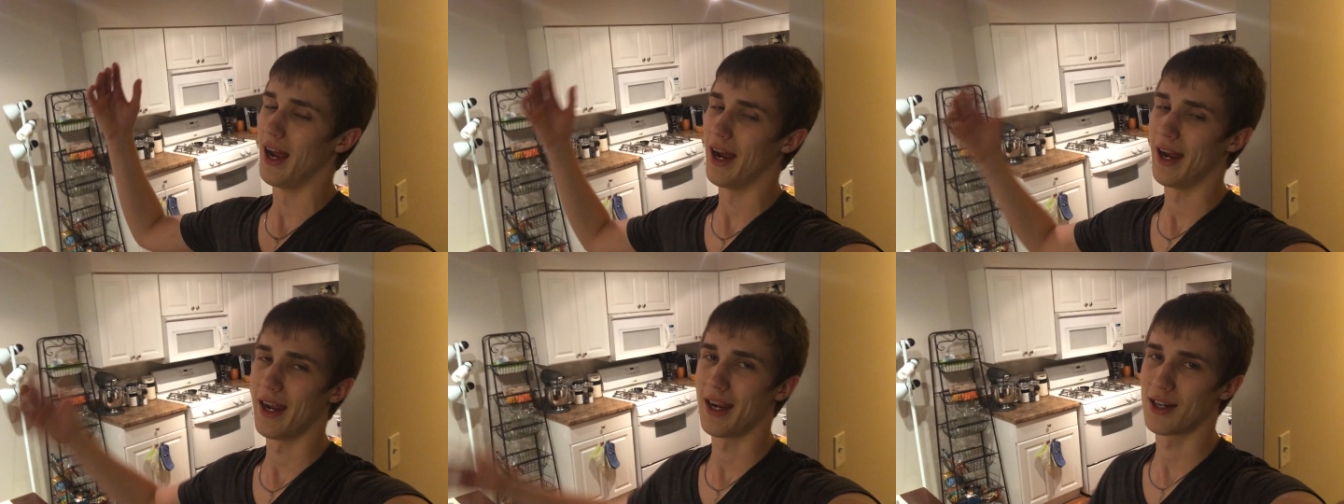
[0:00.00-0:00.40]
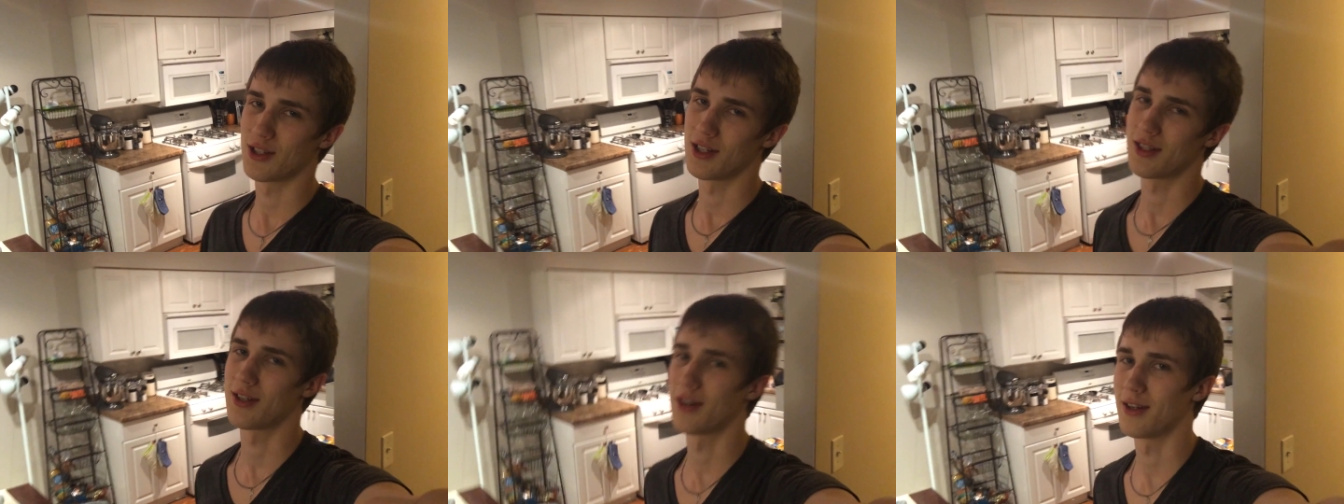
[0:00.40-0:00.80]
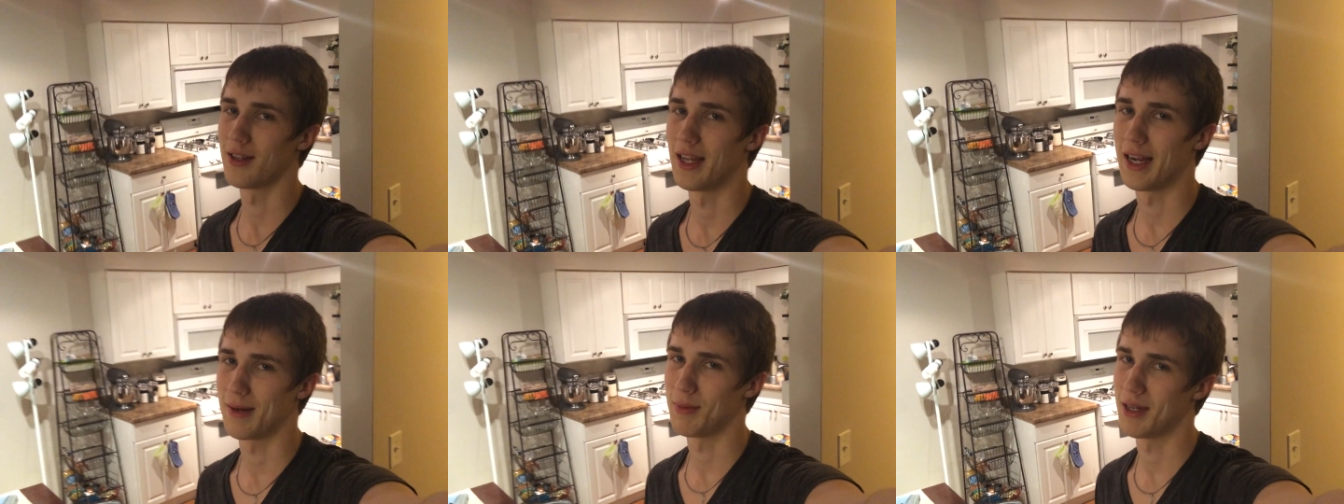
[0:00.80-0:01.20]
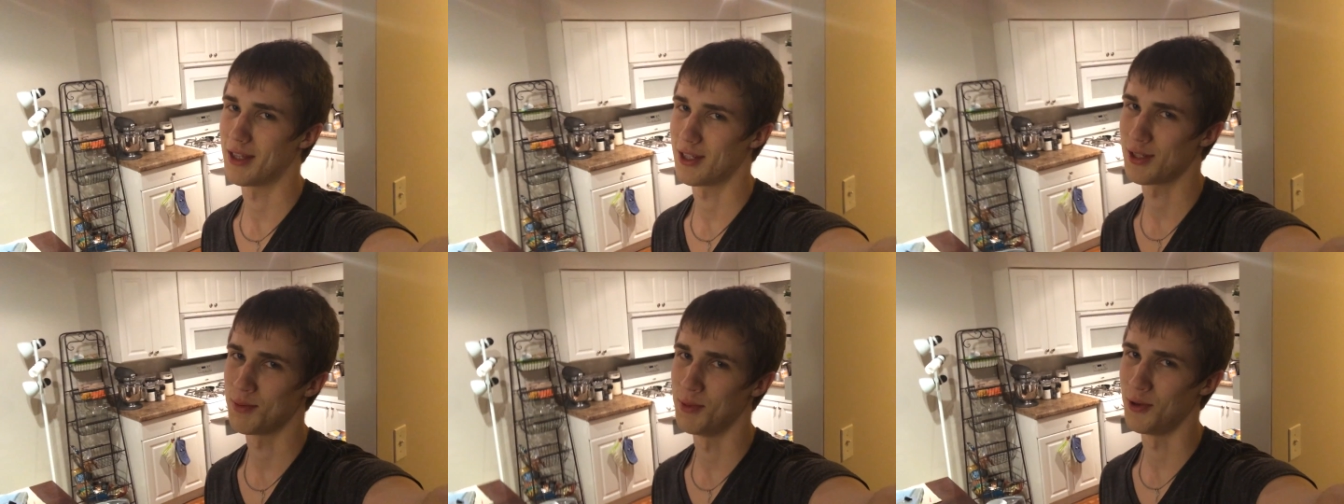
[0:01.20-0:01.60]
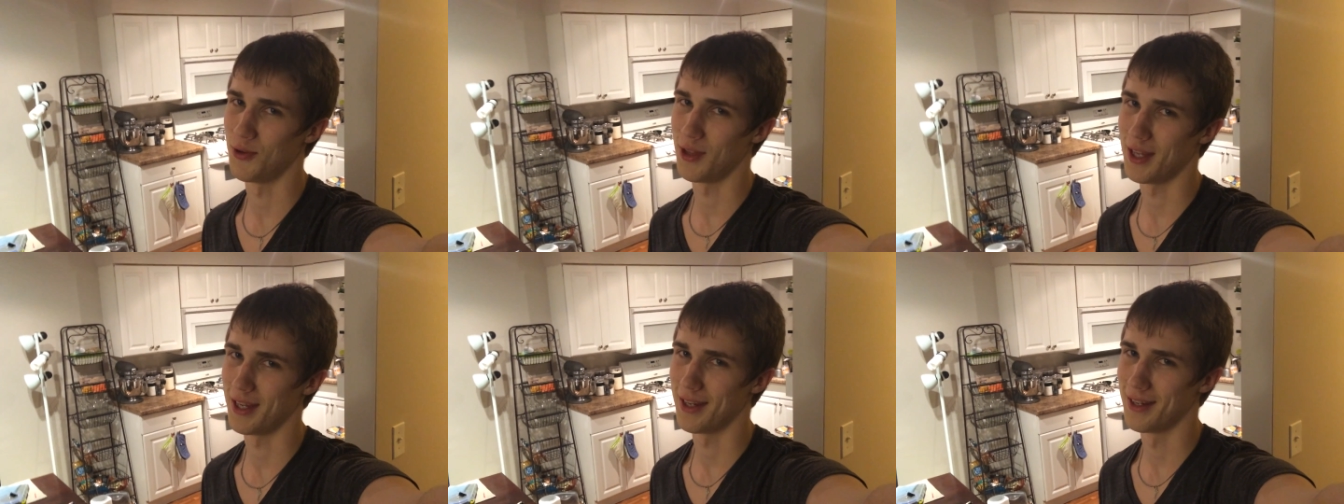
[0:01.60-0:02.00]
I actually saw a lot about the
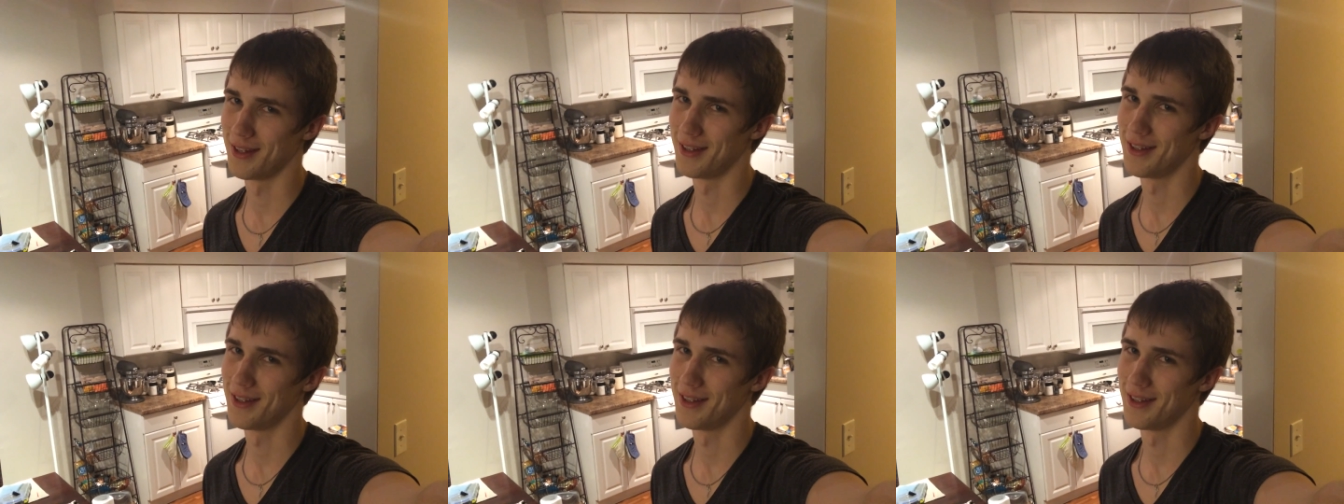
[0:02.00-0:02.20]
smoothie.